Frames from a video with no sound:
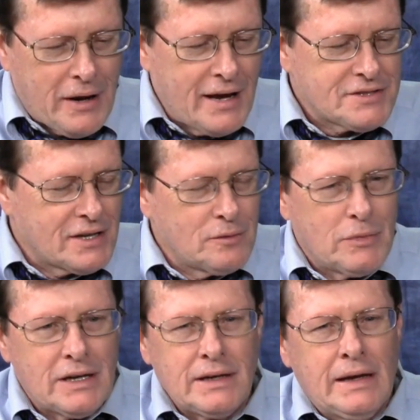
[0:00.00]
asking
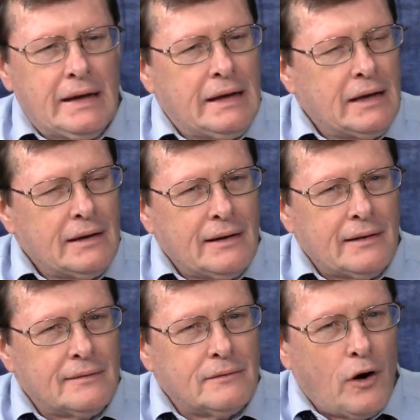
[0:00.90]
me,
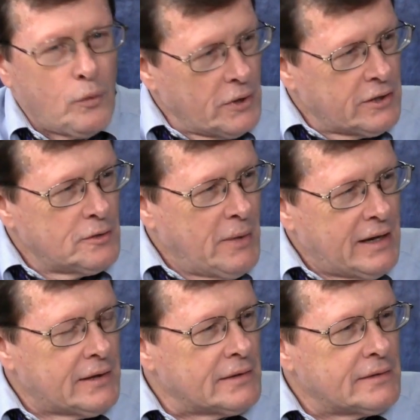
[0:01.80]
um, "Are we going to
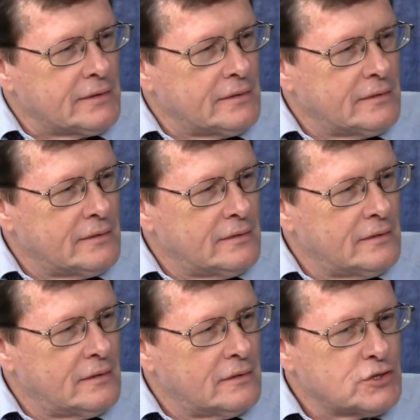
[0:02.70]
make it?" Mm.
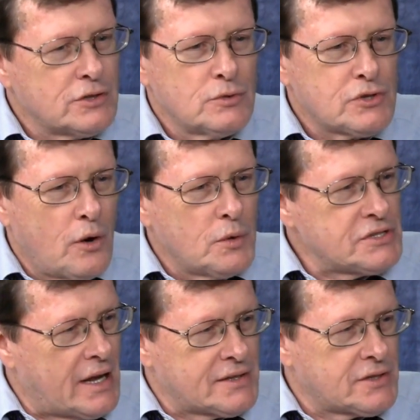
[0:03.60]
She was always
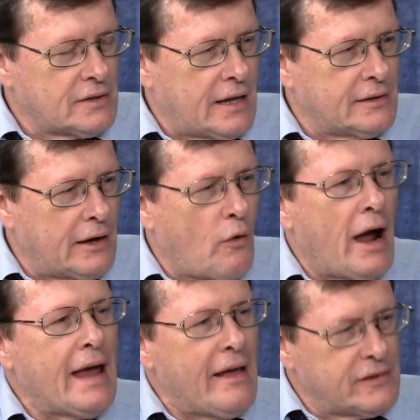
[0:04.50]
asking right. that. Now I
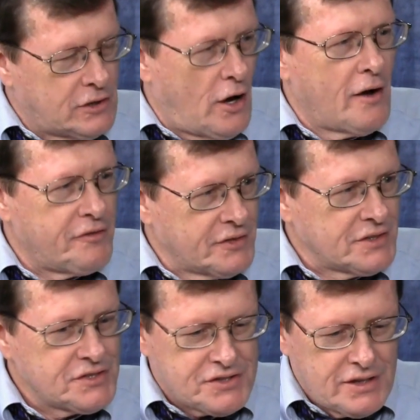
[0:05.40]
had the
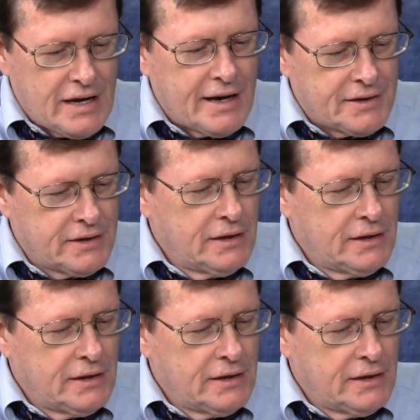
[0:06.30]
confidence that I had